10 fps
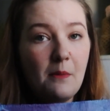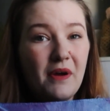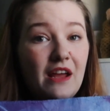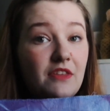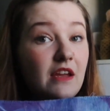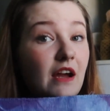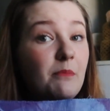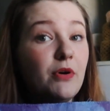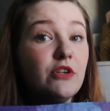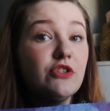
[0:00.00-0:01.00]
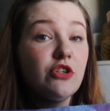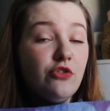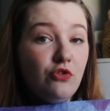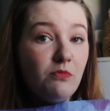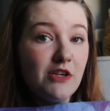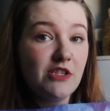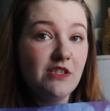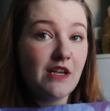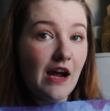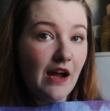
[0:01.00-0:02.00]
but I think I put too
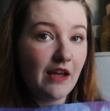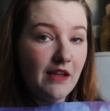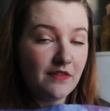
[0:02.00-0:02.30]
much dye